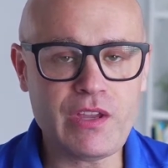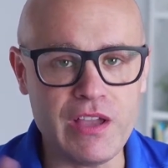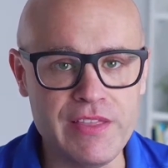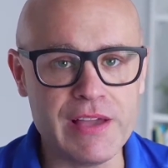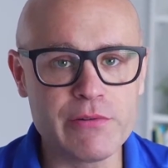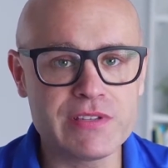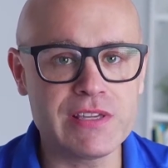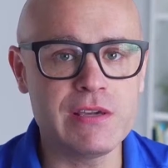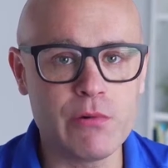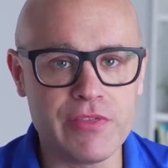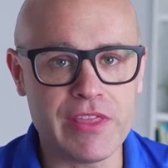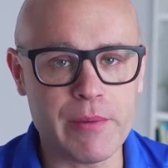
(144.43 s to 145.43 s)
and they'll see
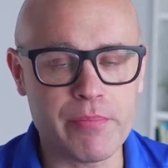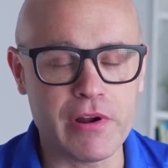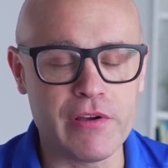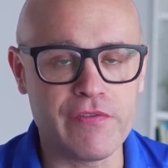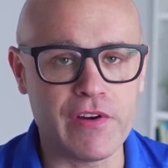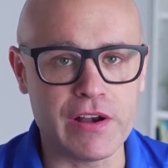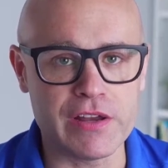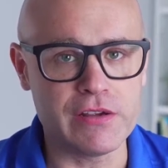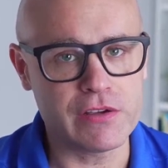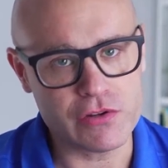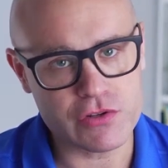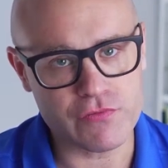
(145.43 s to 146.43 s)
you on their profile, and
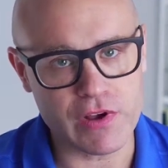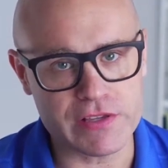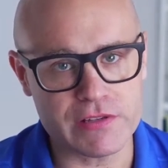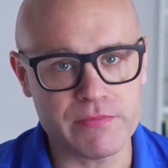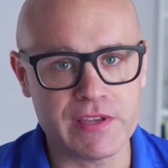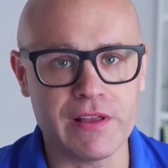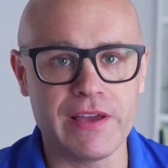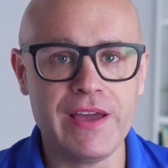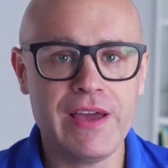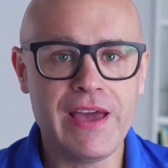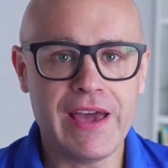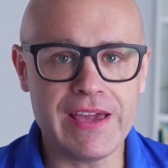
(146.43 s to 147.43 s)
you can just write something like,
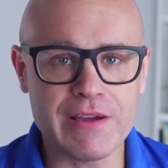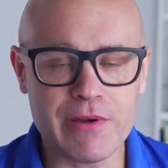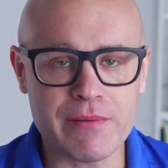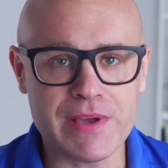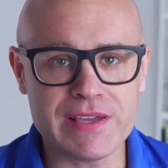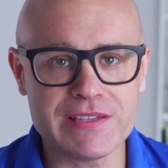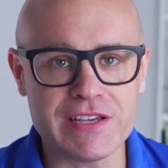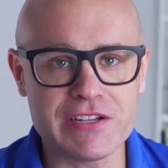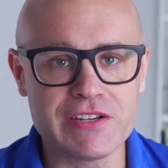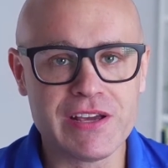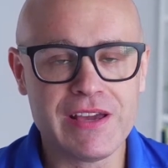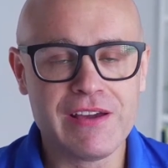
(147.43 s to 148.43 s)
"Hey, quick
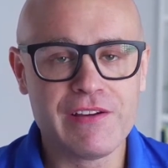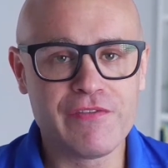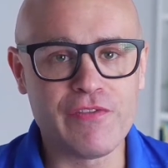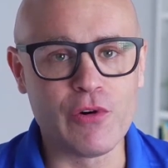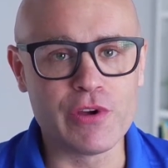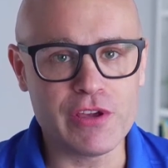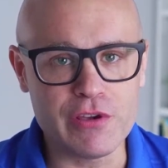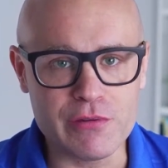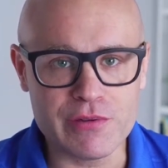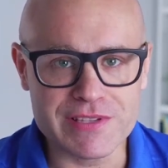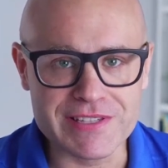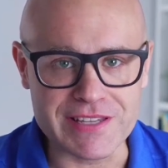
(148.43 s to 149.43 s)
message for
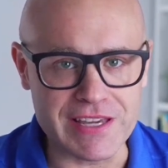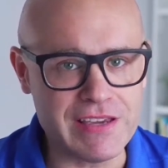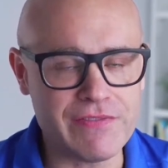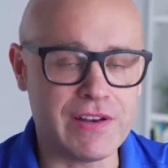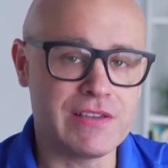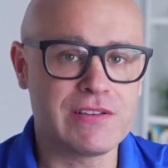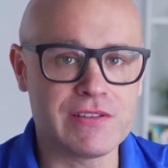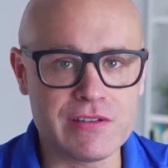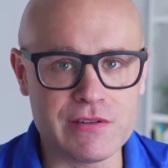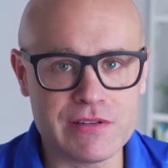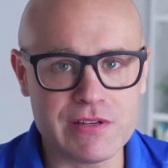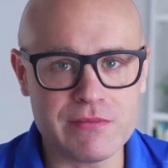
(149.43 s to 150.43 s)
you, Steve." Let's just
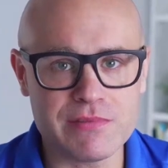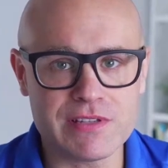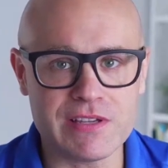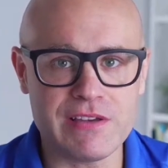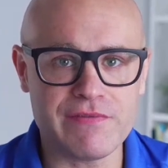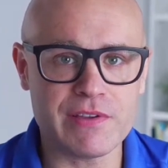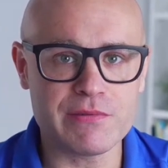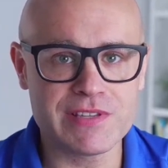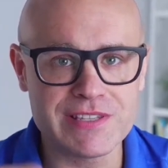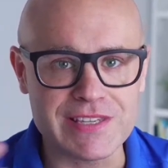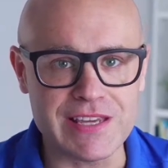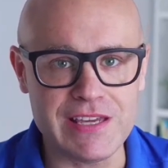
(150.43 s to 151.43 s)
use the name Steve. They'll
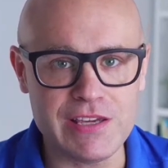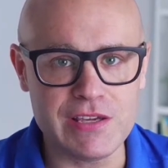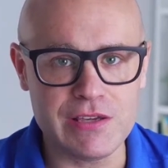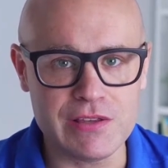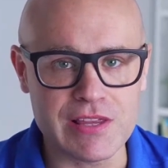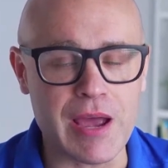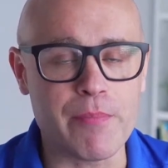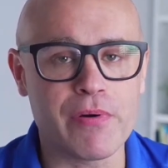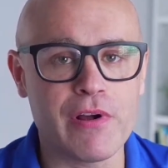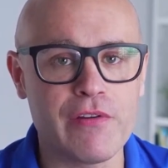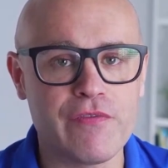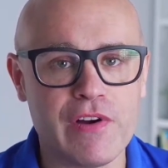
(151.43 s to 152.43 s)
see their
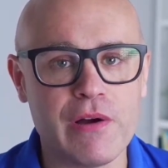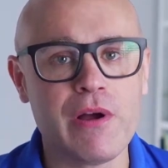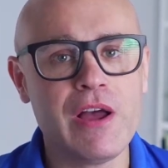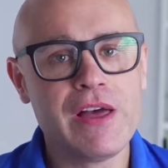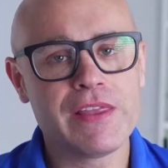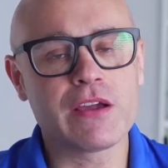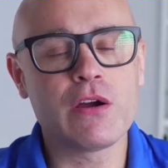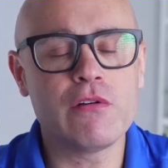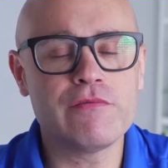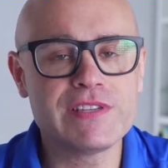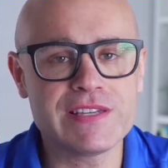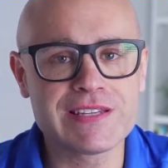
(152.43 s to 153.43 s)
profile. They
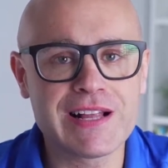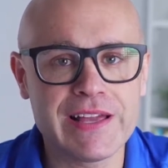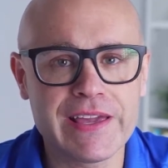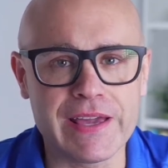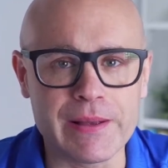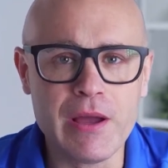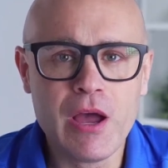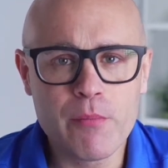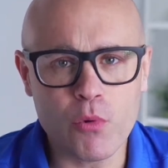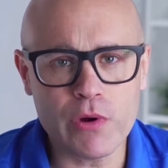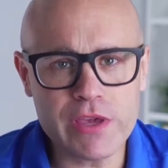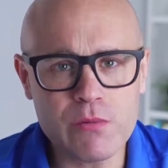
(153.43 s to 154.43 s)
can't resist clicking.
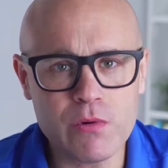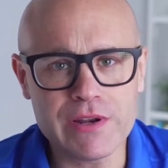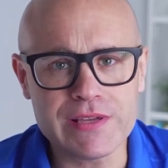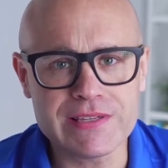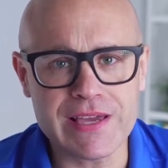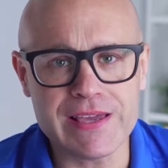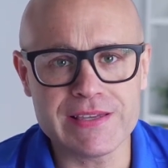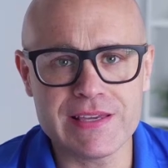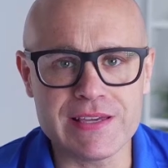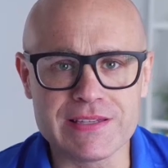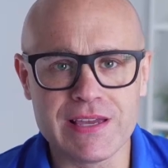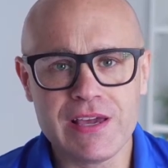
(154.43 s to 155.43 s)
But what you want to say is
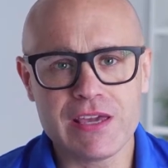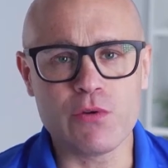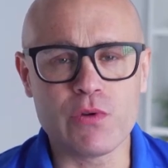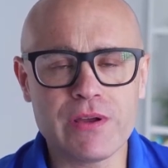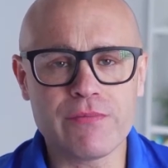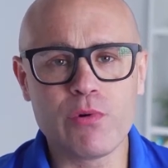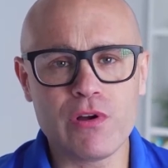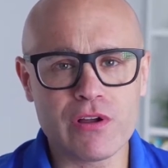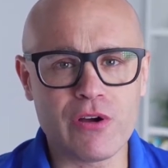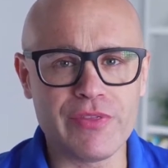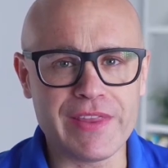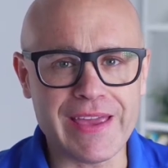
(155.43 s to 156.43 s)
this. You want to
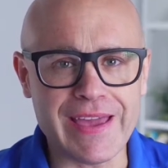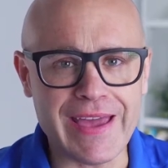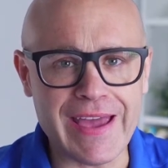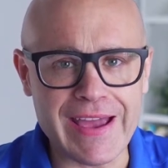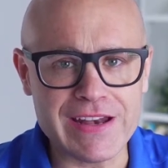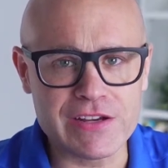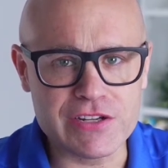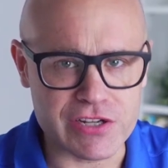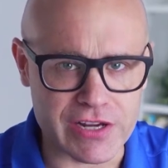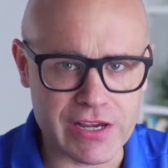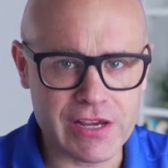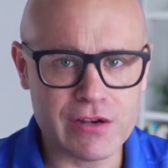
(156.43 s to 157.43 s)
work on the
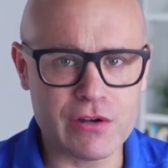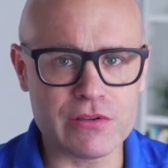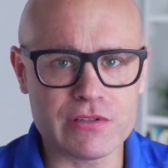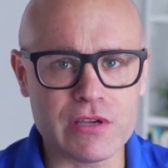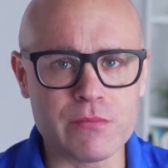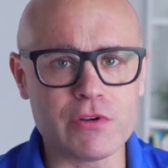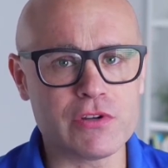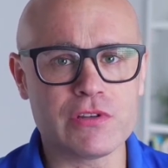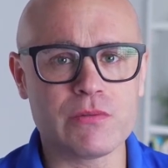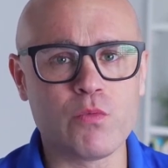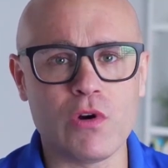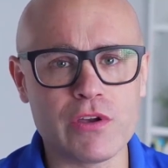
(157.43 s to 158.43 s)
energy, not so much
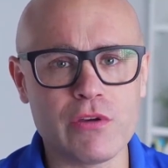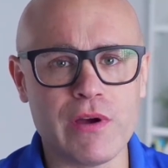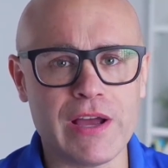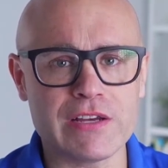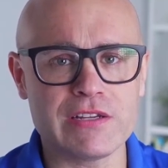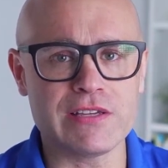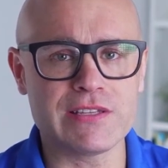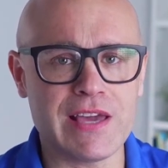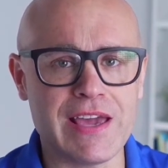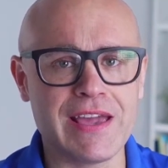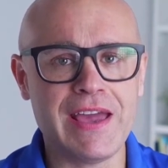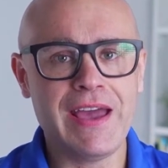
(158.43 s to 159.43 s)
what you're actually
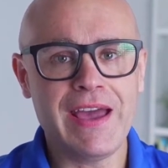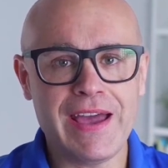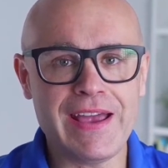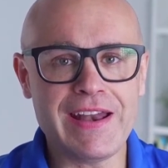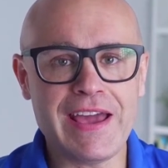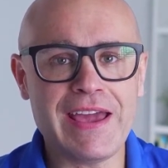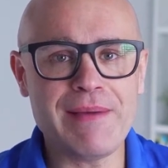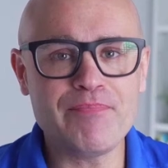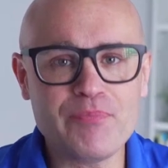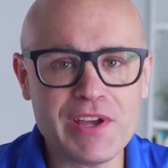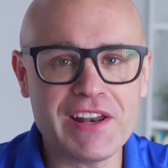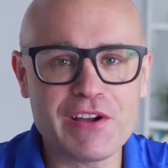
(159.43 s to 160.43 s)
saying. "Hey,
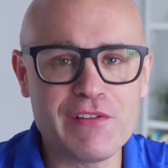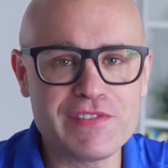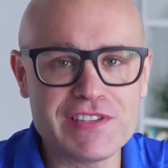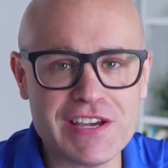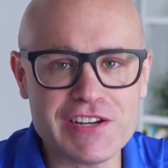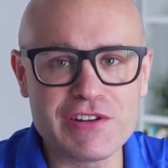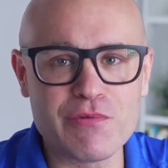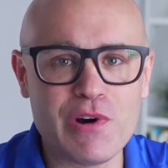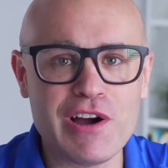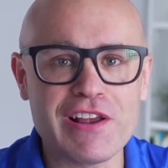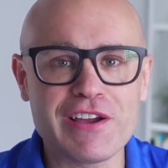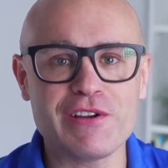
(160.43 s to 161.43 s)
name, we had a conversation a
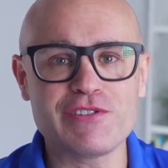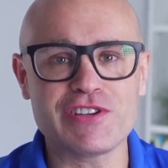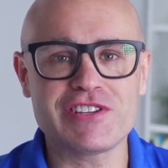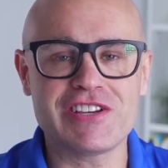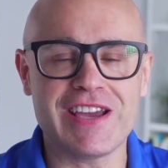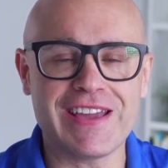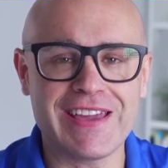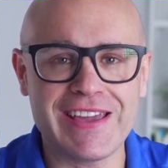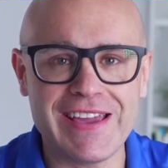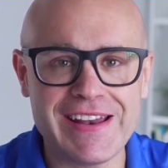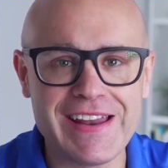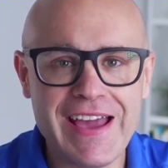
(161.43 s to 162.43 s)
while ago, just checking
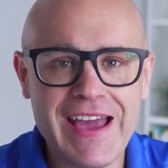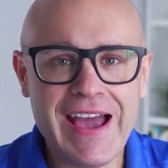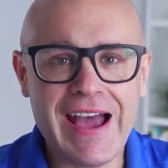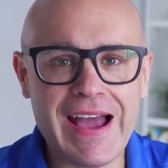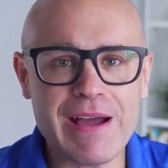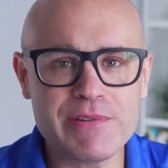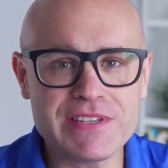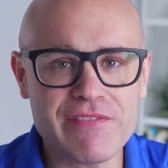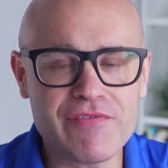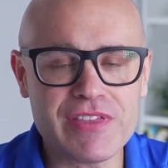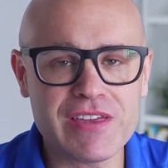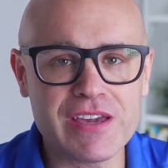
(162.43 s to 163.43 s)
in. How is
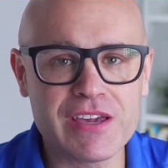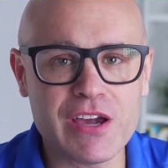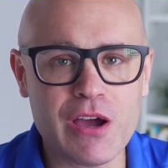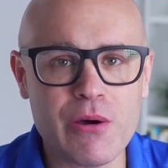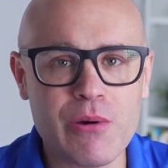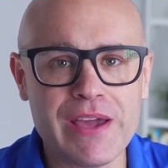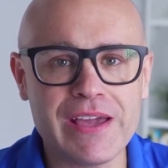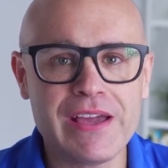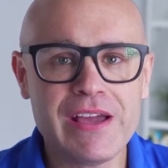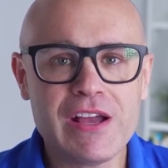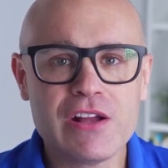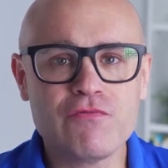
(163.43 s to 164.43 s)
everything going?
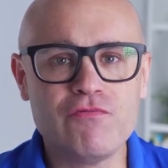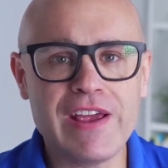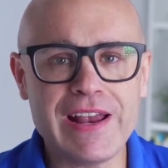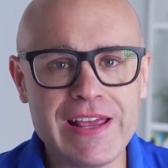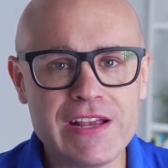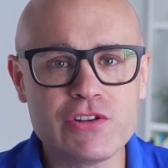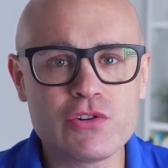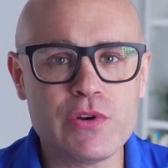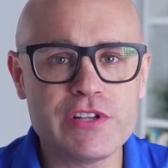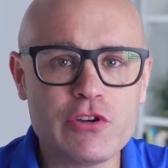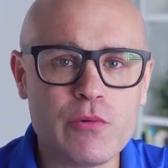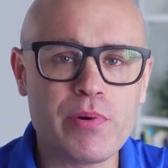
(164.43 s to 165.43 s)
Really
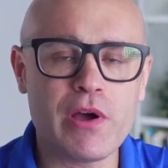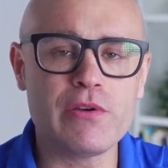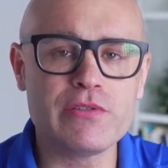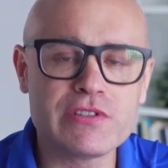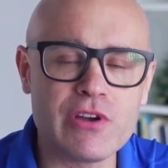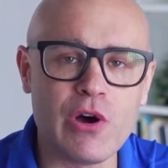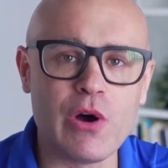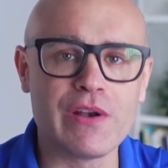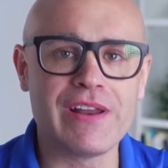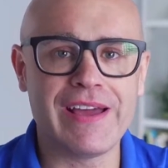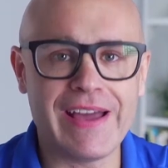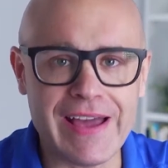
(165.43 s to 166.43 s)
enjoyed your post
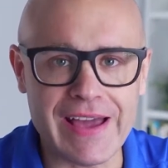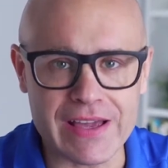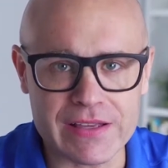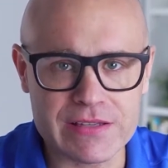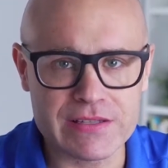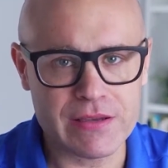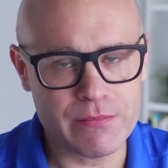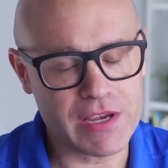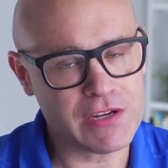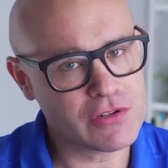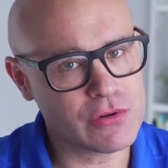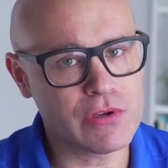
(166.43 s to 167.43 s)
on X."
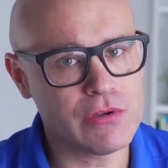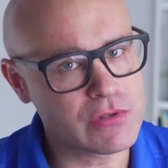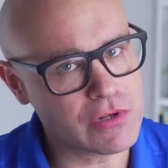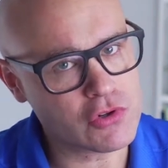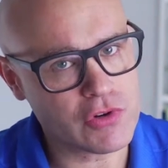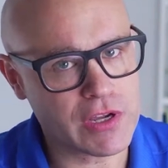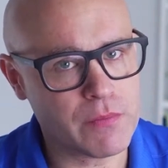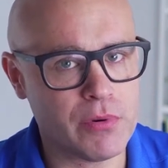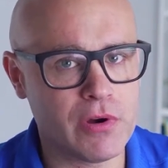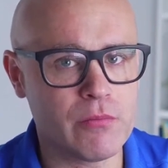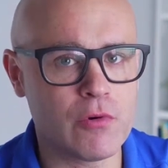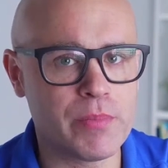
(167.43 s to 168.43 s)
Make sure you use a trigger
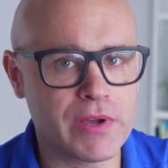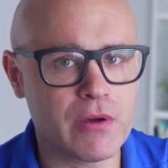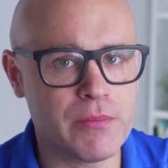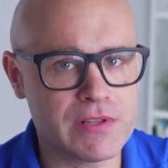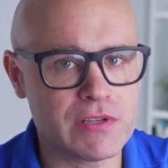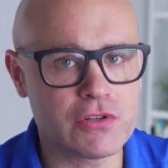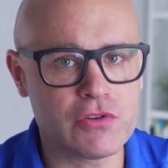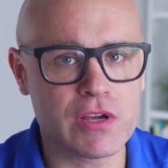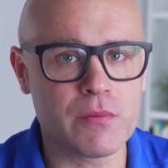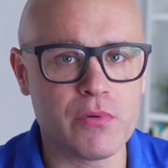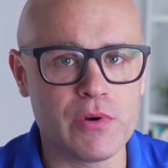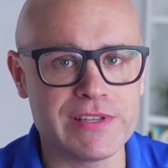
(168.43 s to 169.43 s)
point. We'll be coming to
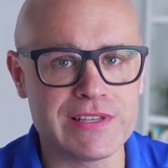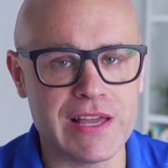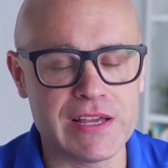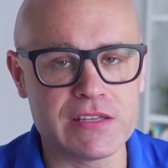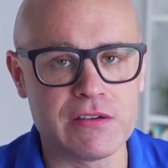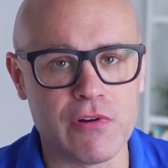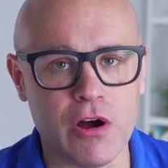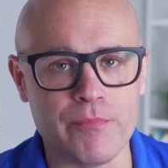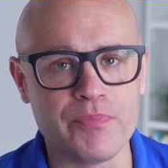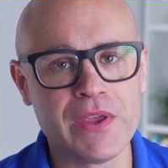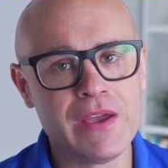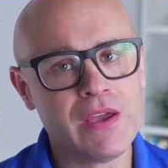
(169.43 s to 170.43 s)
trigger points later on.